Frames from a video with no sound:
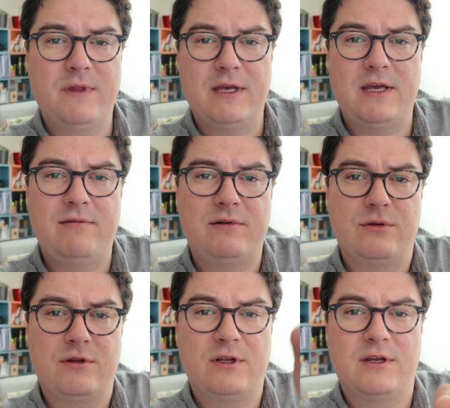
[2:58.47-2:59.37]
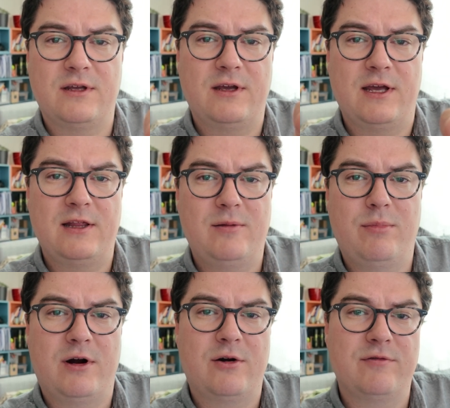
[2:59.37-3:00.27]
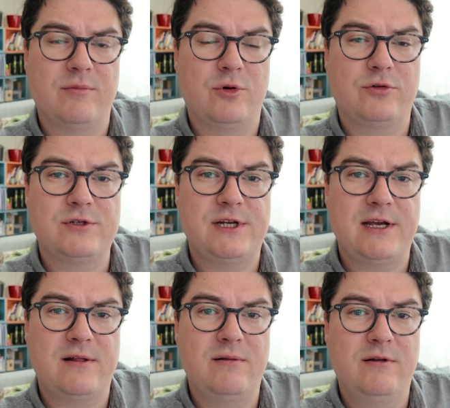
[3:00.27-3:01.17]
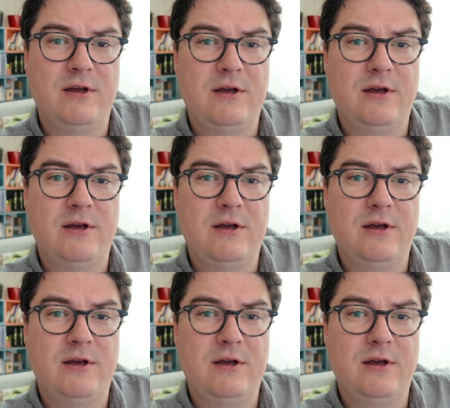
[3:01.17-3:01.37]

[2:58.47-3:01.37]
I have it on the handlebar of the motorcycle,